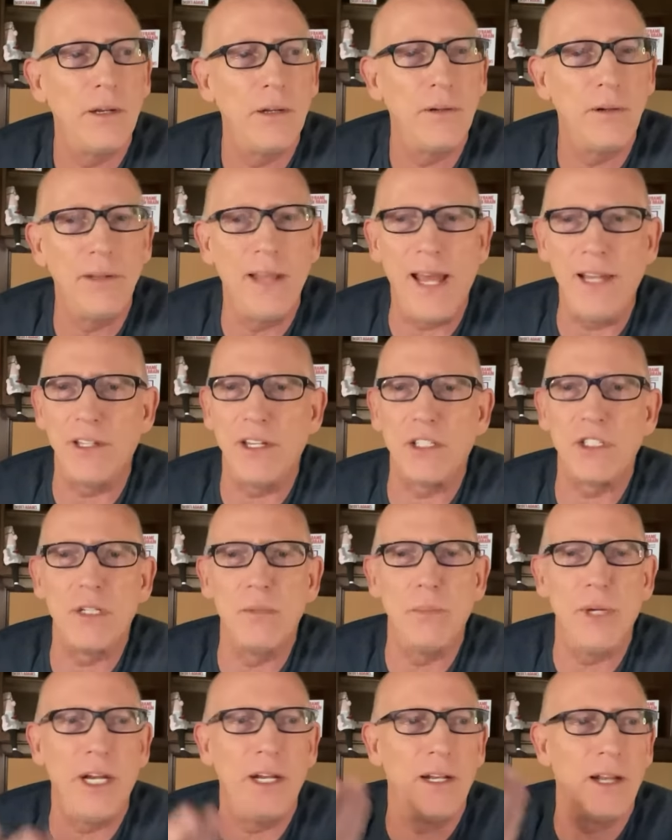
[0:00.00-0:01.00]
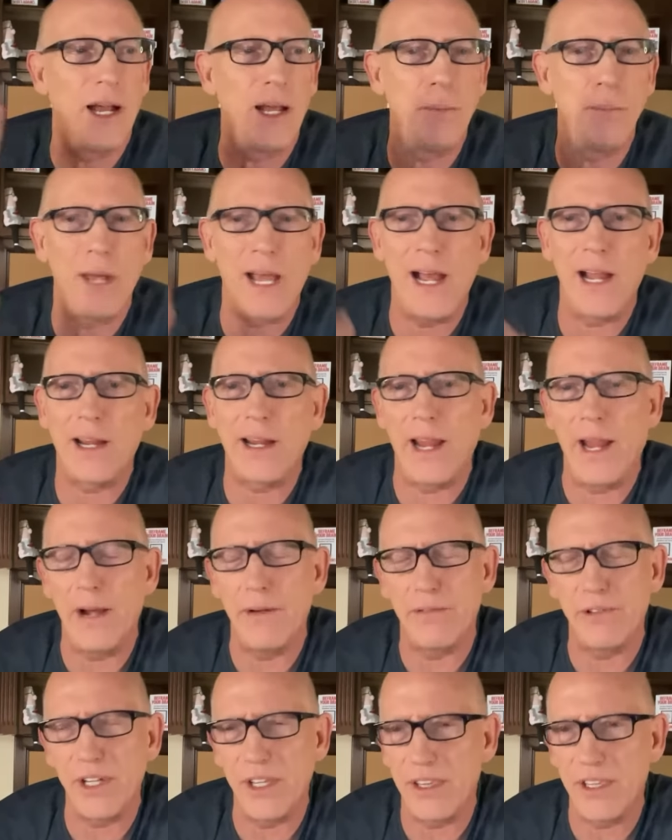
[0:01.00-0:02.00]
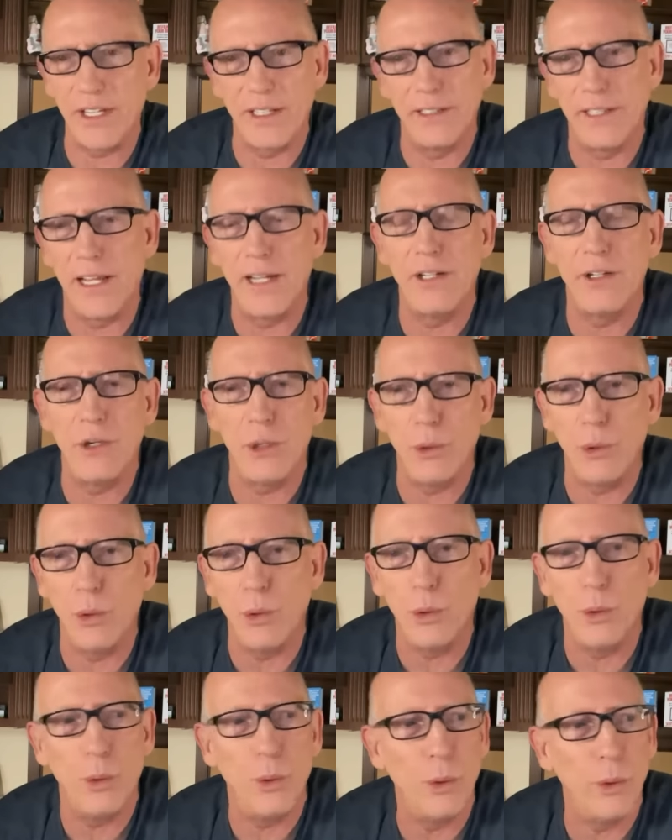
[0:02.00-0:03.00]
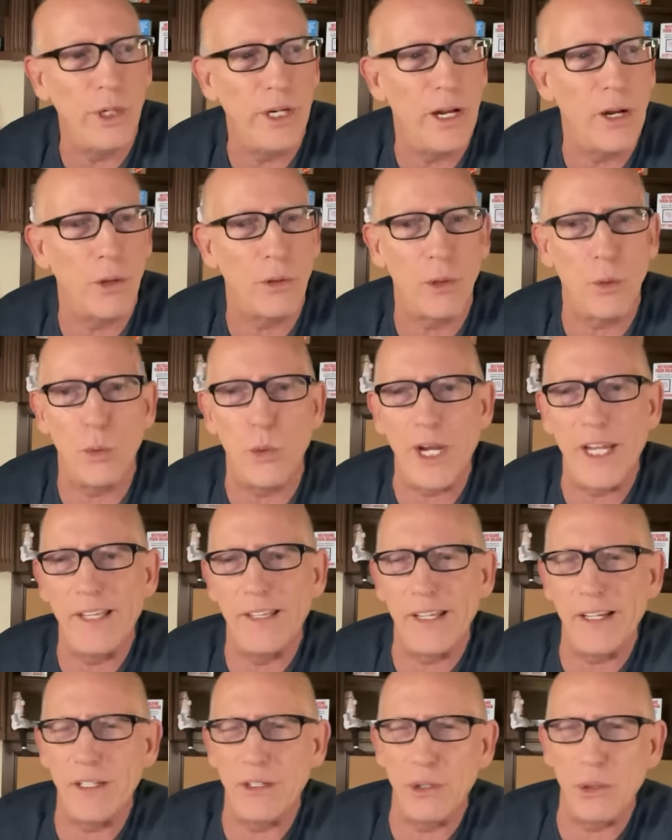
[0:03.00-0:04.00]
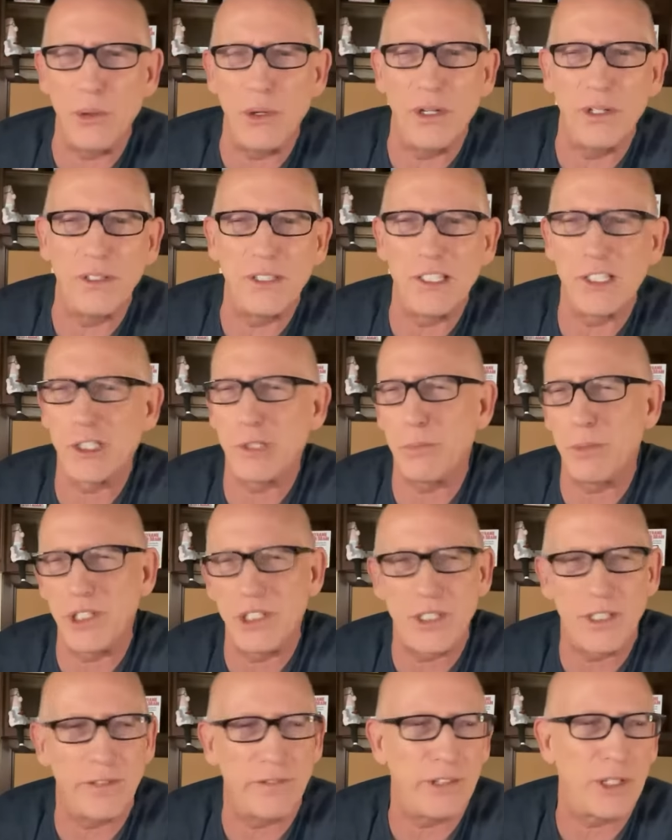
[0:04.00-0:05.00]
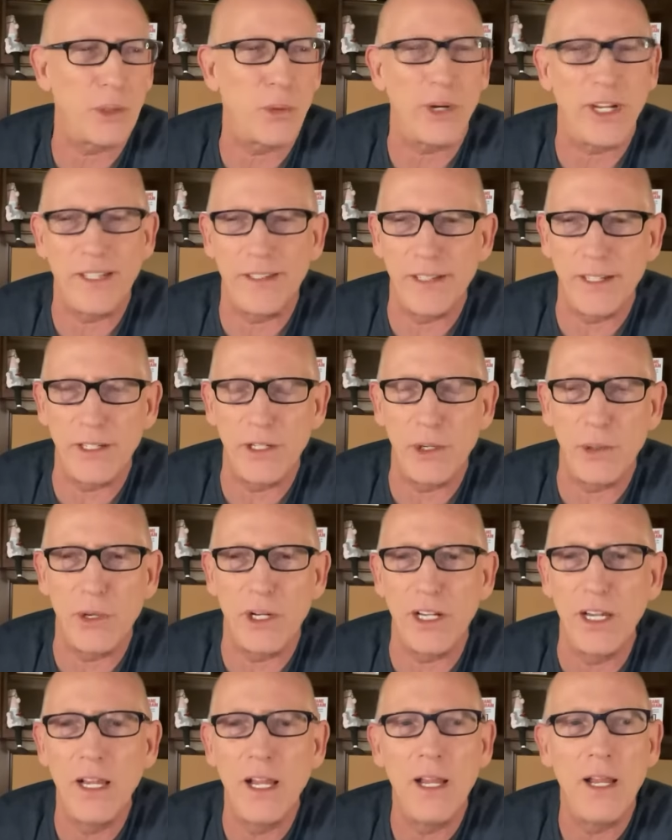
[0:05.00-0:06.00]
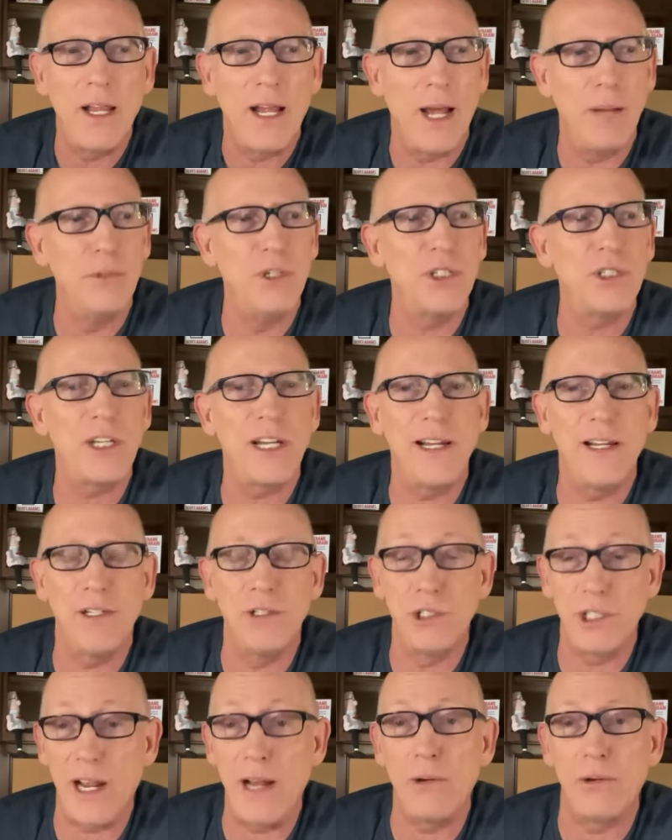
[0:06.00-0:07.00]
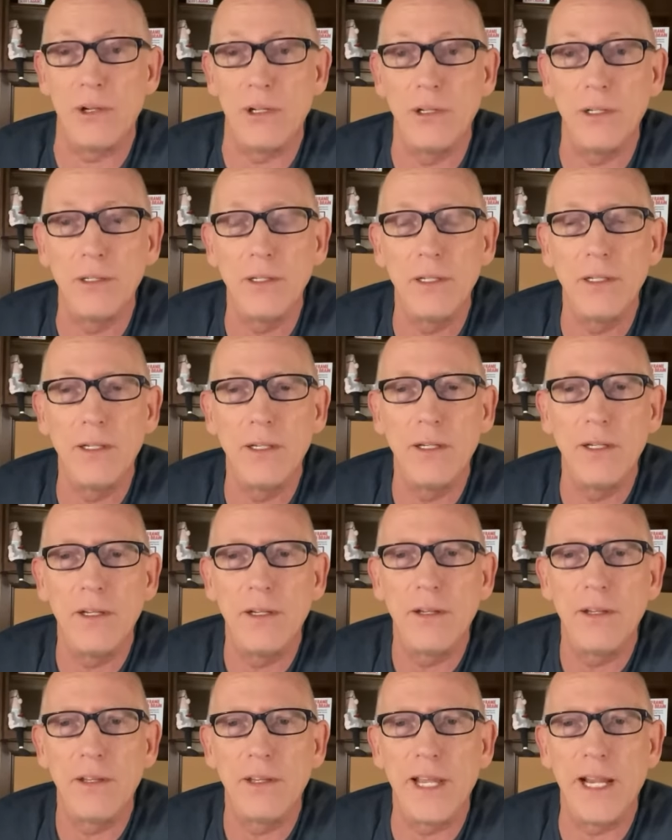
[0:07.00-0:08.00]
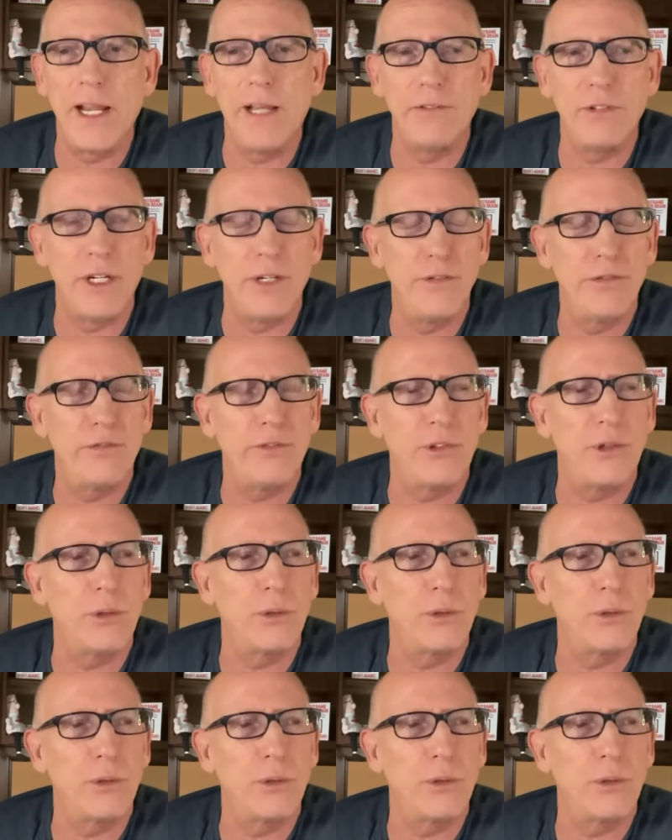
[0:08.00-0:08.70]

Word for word: that doesn't mean I back everything they do, you know, the way they do it, the specific way they do it. I'm just saying in general, they have a full